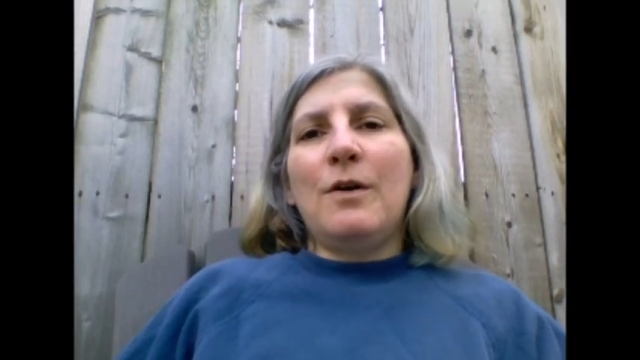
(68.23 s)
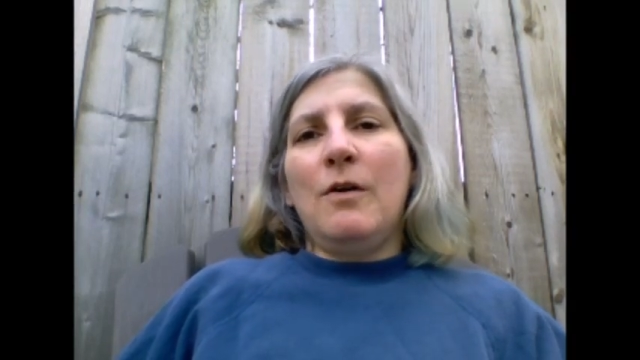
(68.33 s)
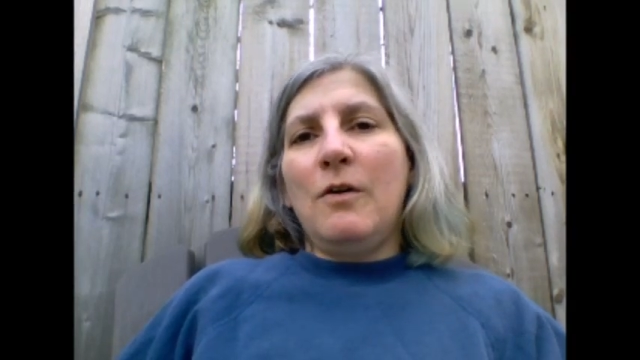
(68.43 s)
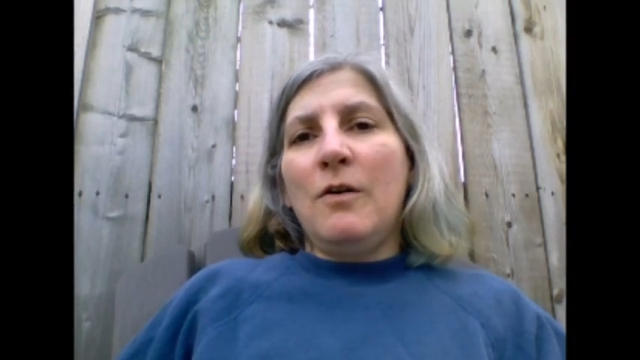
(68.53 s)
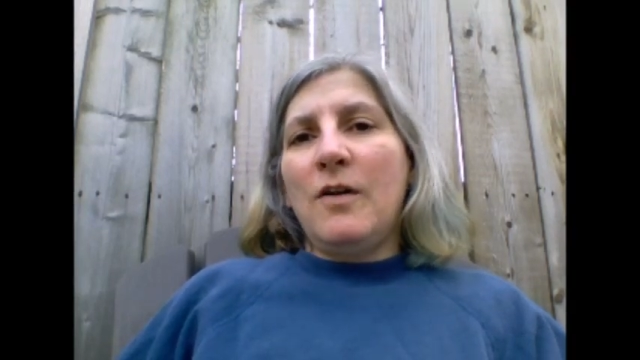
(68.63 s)

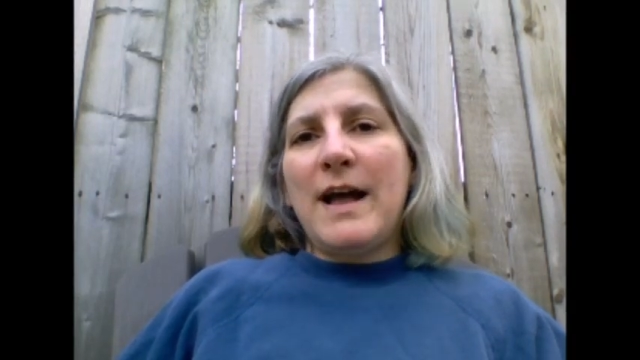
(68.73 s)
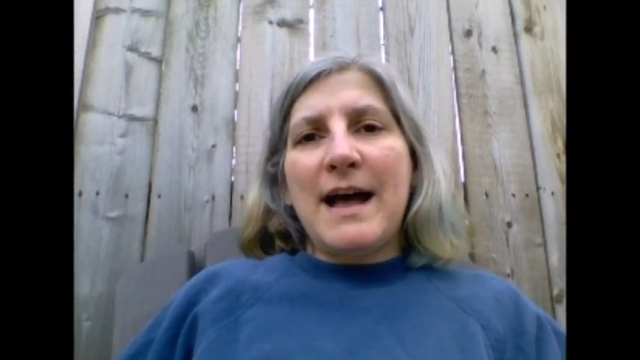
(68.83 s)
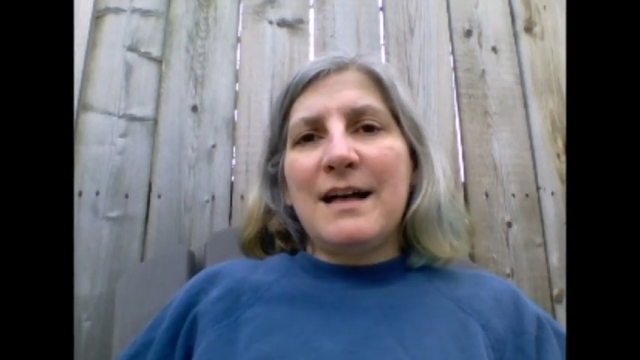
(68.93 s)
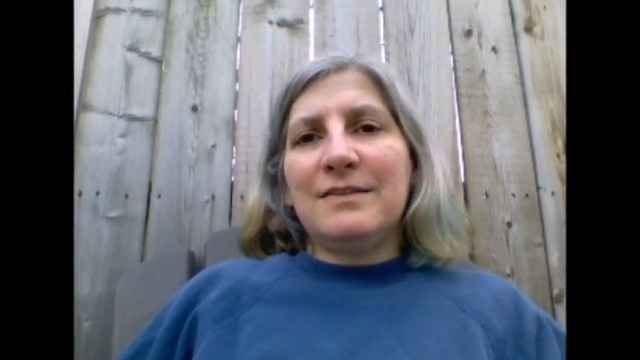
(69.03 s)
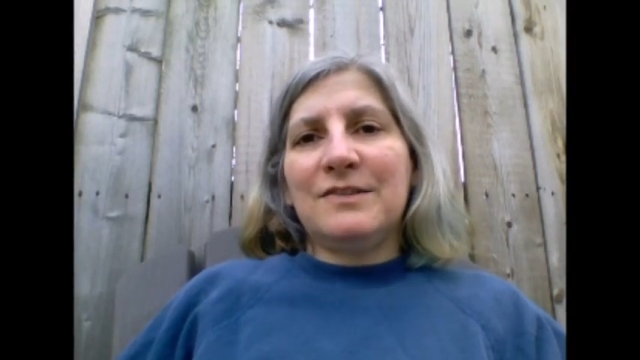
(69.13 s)
all
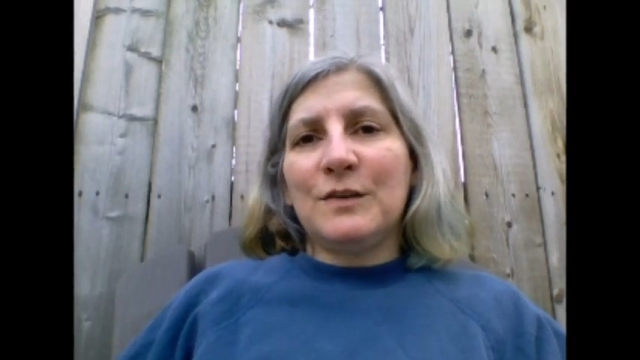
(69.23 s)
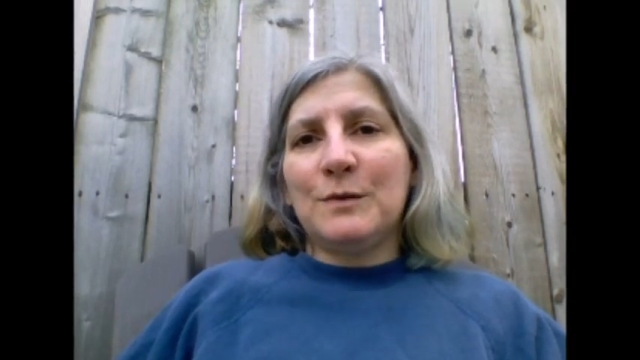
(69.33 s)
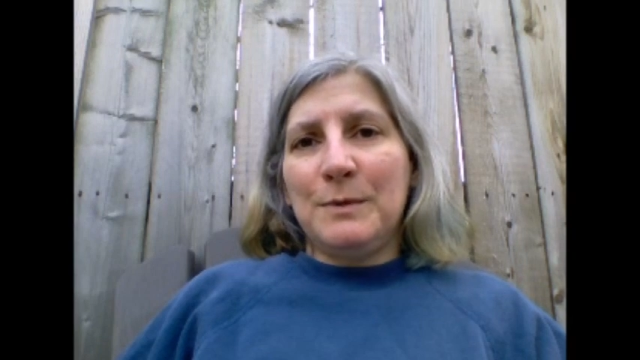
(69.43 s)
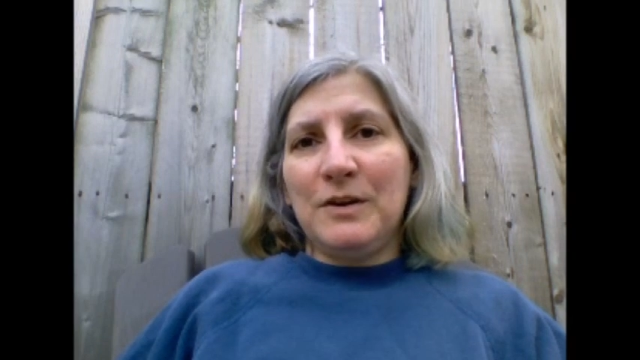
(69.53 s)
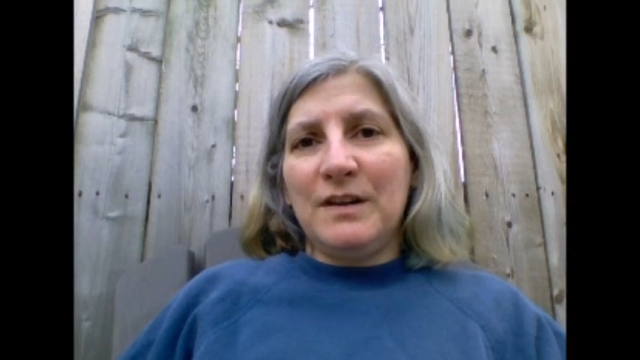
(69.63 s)
had this
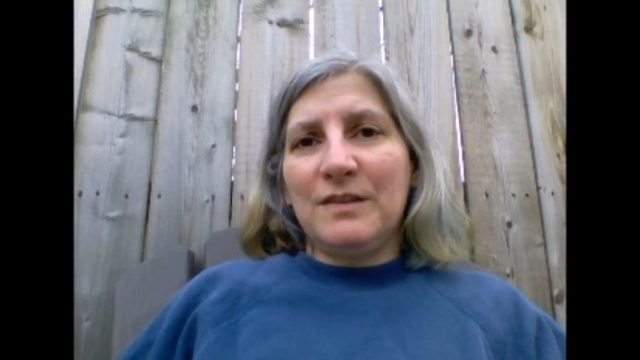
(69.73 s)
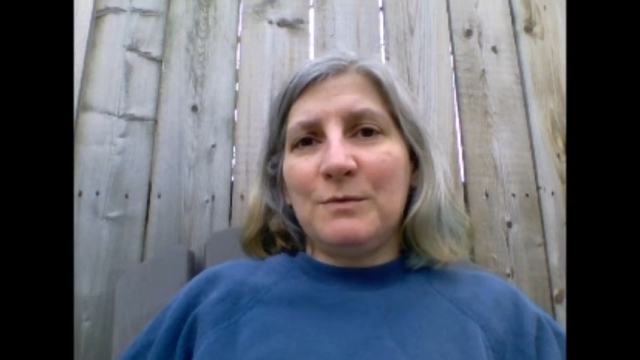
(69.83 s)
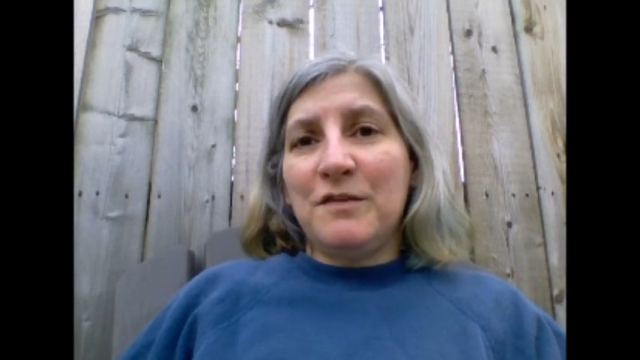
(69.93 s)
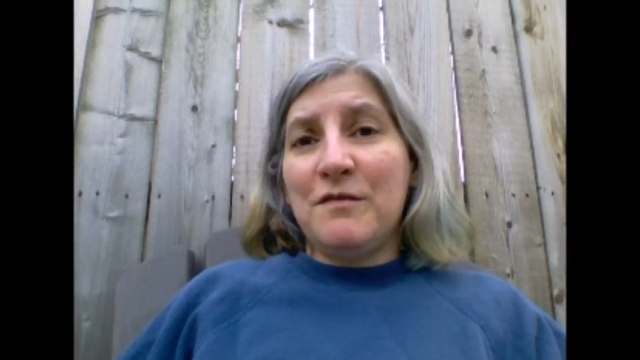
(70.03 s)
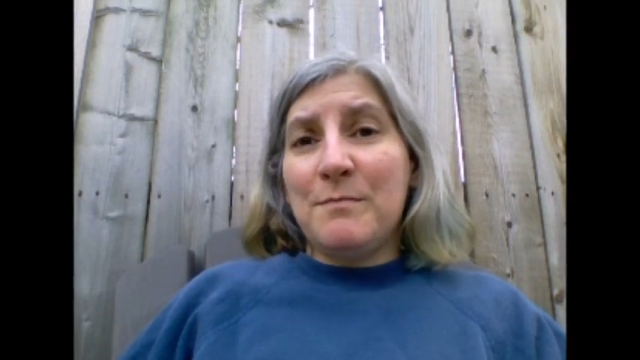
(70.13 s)

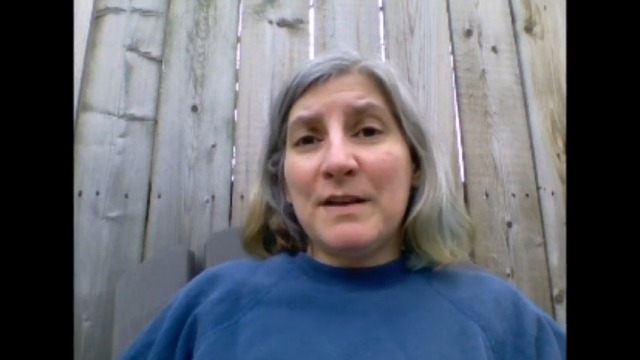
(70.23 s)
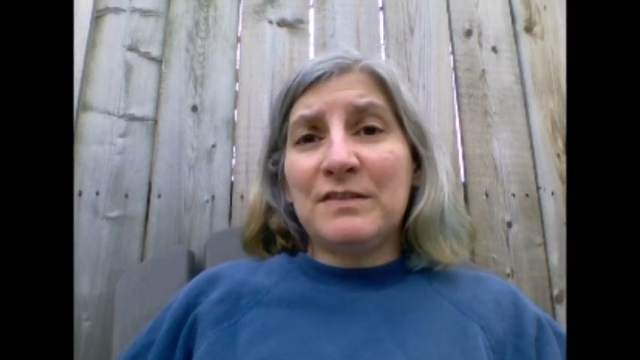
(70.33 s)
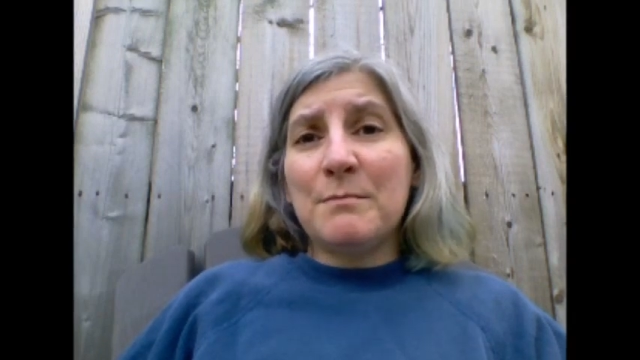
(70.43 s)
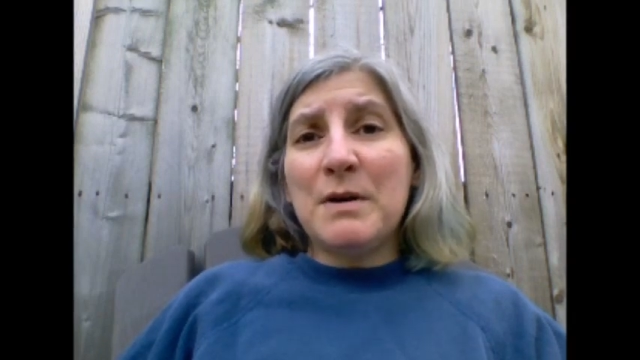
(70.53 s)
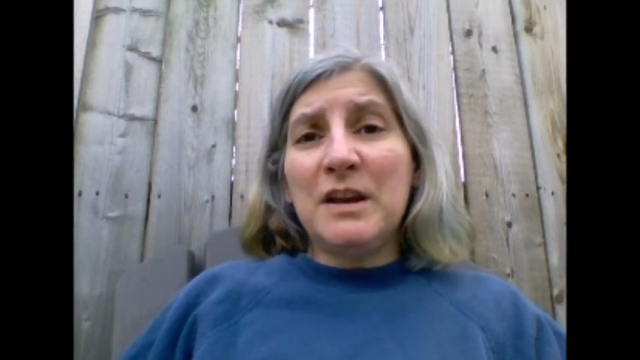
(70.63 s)
experience where you've met
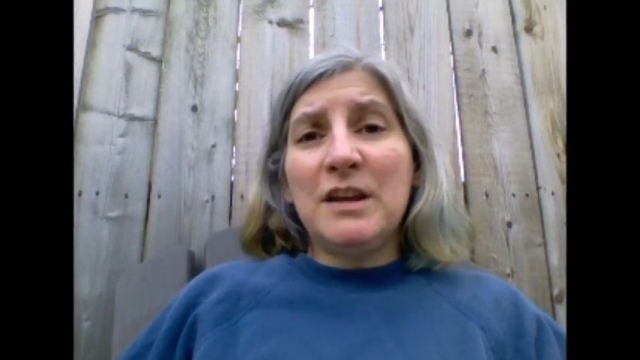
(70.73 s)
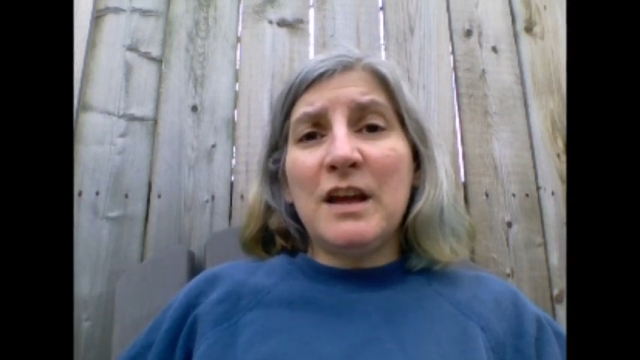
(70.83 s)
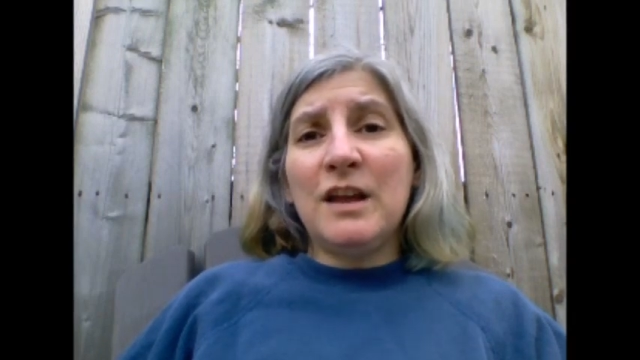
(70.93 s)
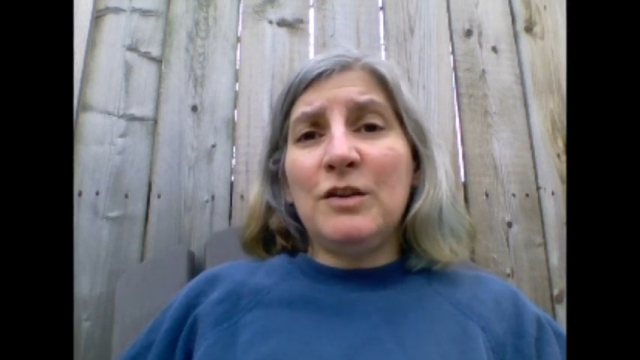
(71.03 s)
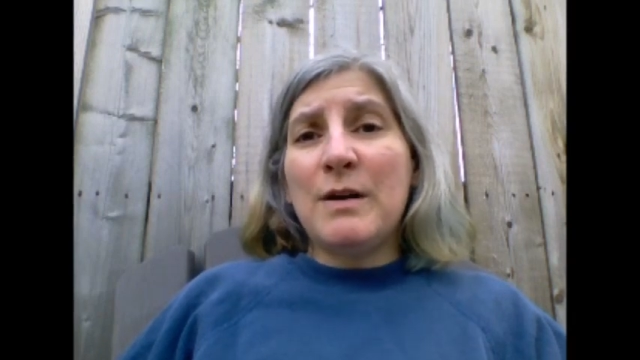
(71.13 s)
somebody
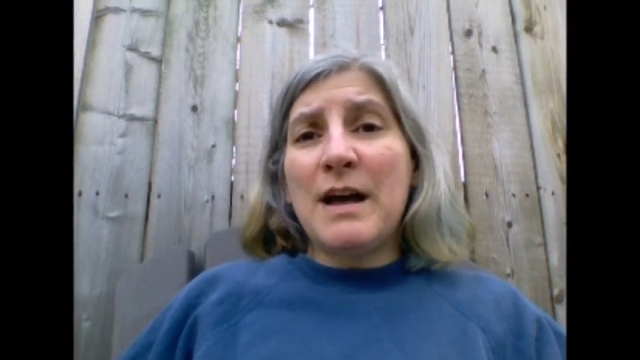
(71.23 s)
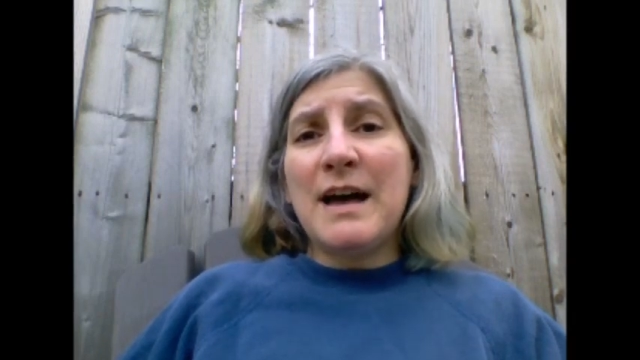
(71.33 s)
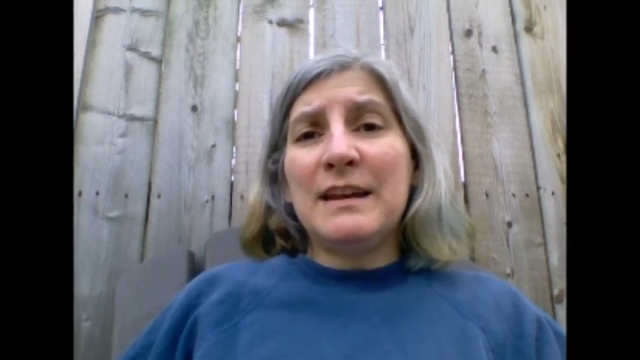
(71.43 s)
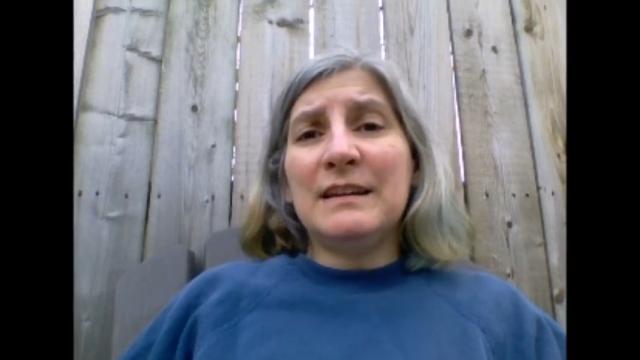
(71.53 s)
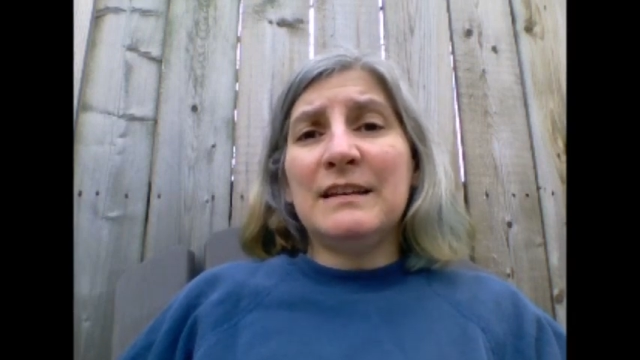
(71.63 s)
and you
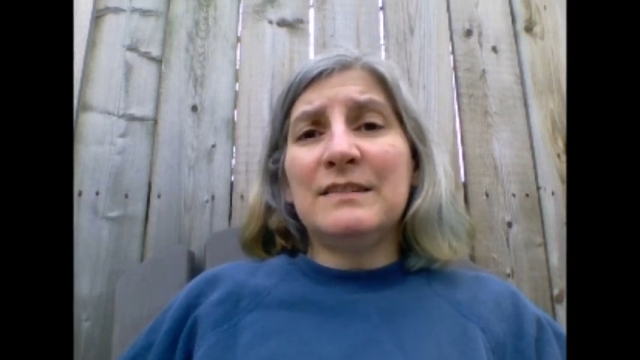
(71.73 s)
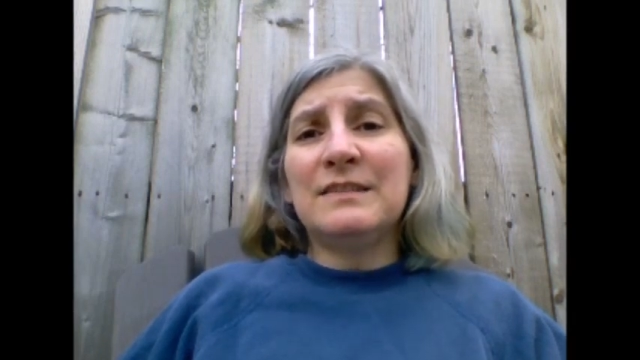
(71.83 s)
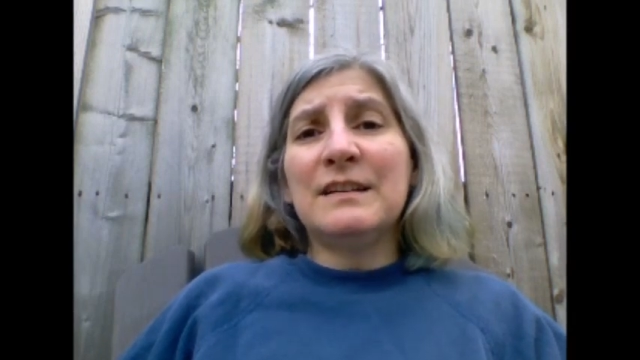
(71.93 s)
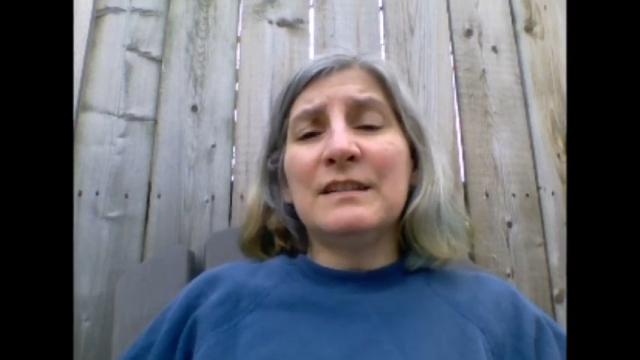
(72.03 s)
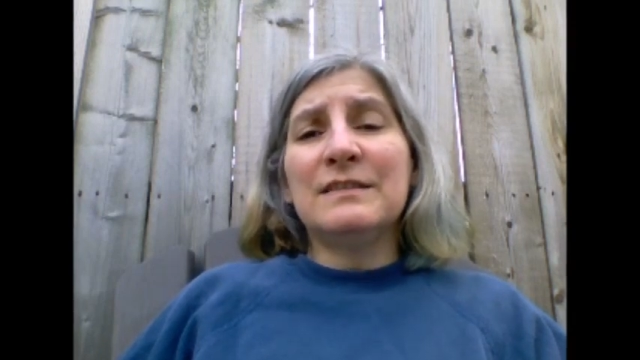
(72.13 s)
had an
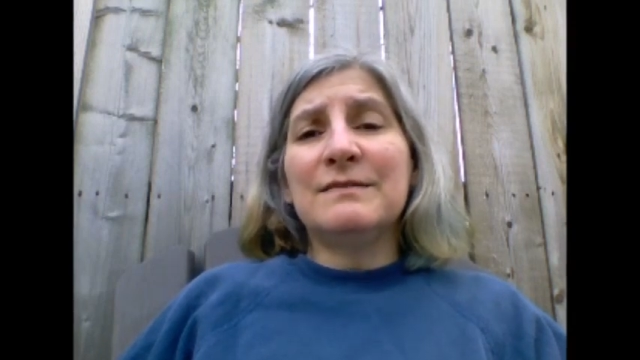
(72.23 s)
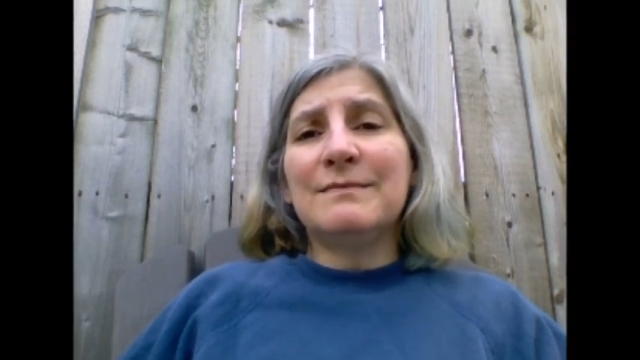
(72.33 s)
instant,